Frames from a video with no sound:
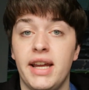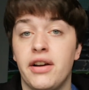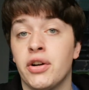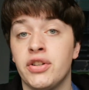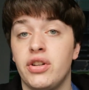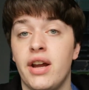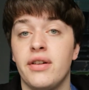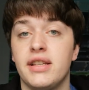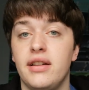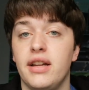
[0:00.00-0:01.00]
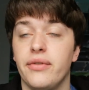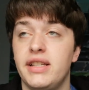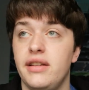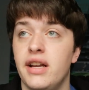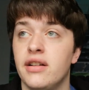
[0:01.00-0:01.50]
taker Christian Eriksen in
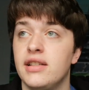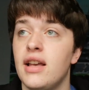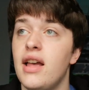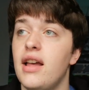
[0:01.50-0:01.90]
recent years.